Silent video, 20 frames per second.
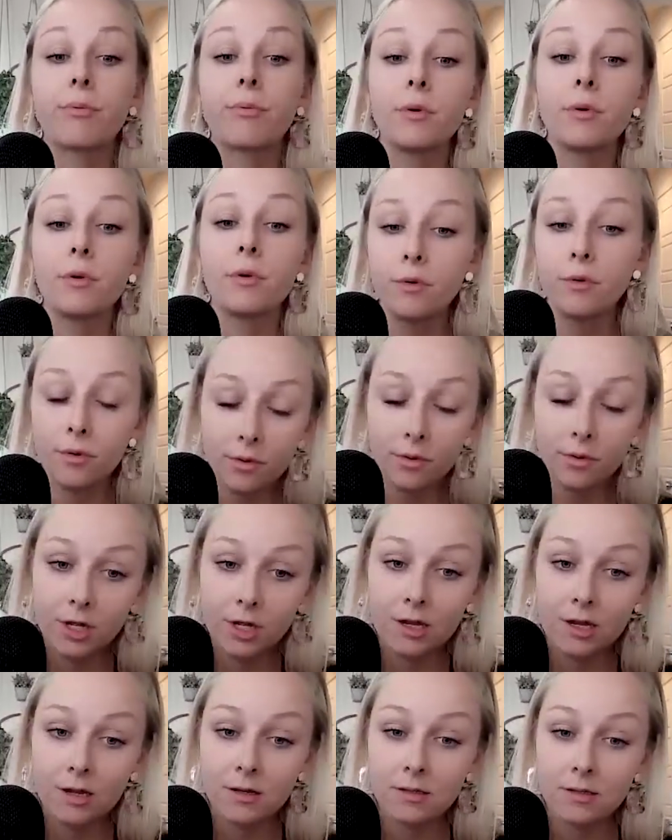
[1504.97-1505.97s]
through
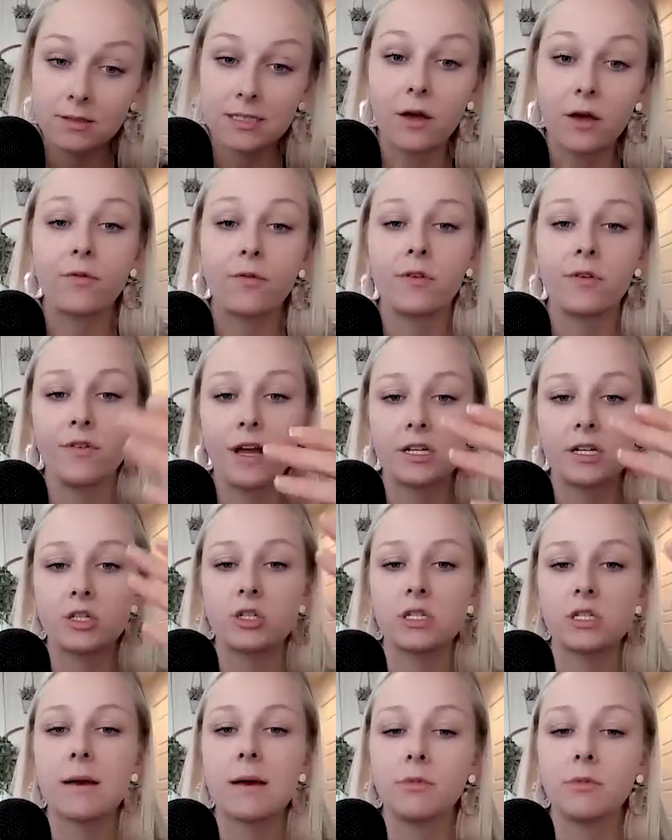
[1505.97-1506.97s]

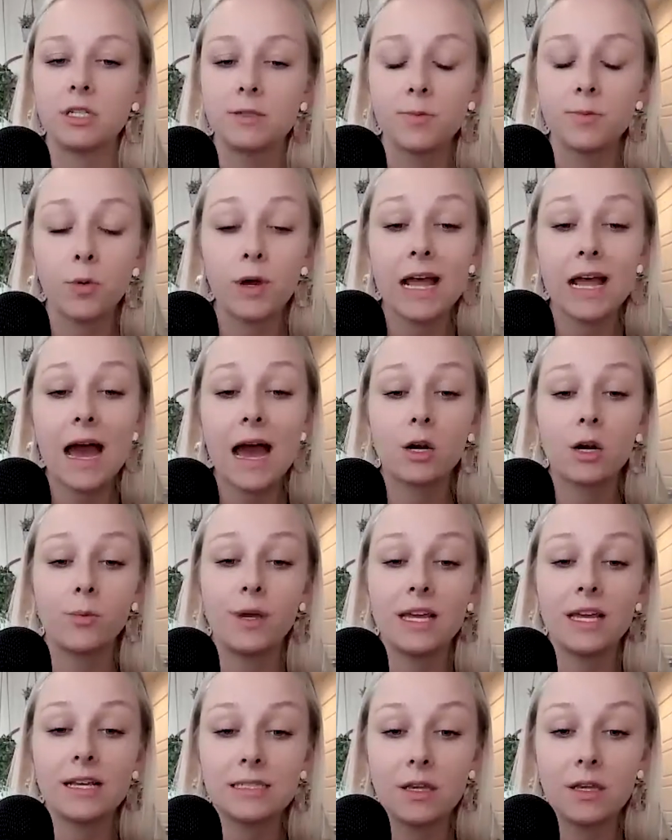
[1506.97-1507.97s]
self-reflection. To Emily's point, how do we
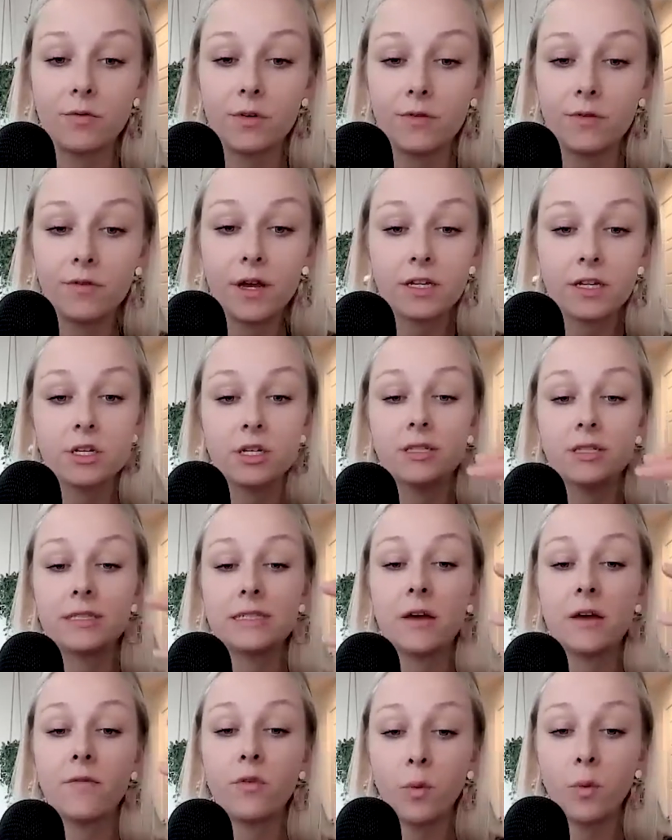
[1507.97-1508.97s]
get self-reflection and
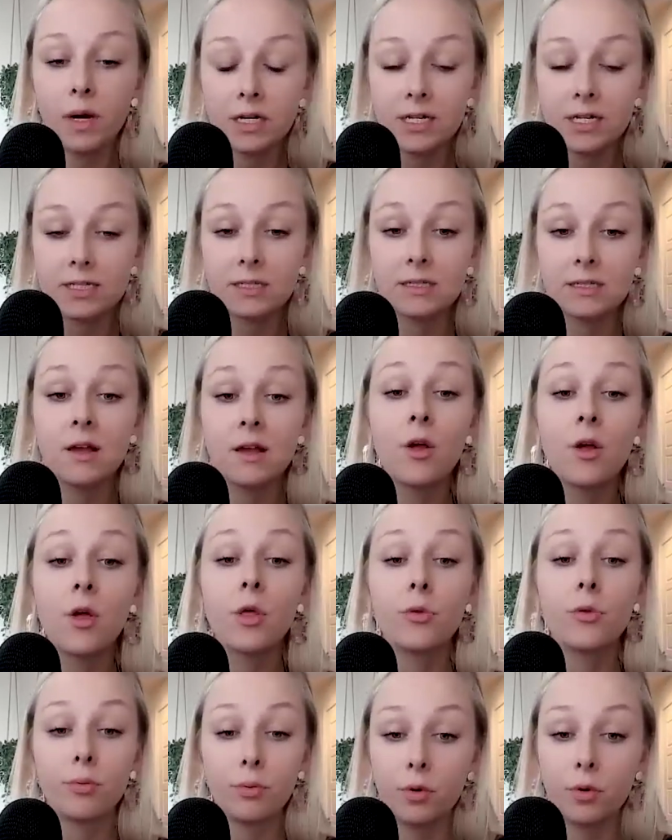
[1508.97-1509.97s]
self-awareness?
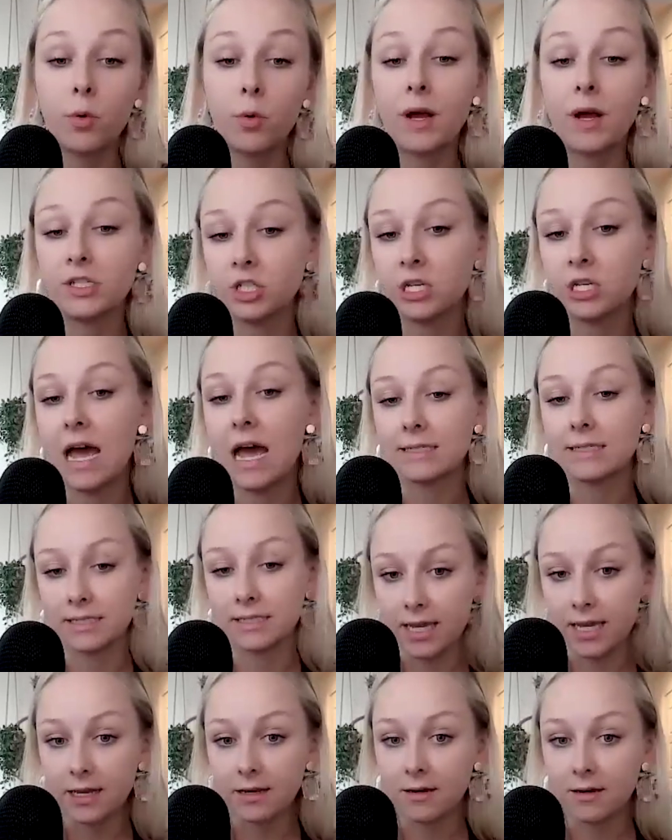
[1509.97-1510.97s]
Through question
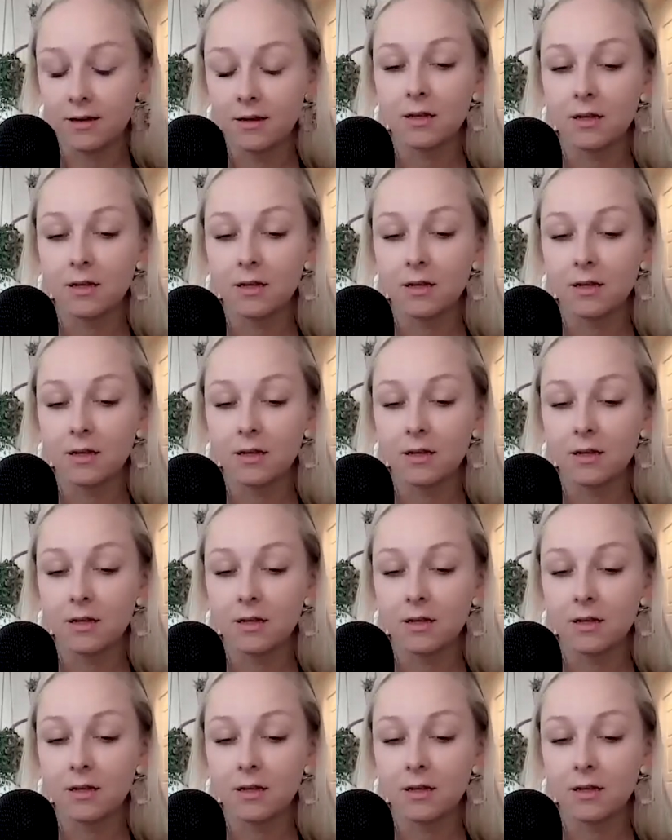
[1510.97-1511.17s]
asking.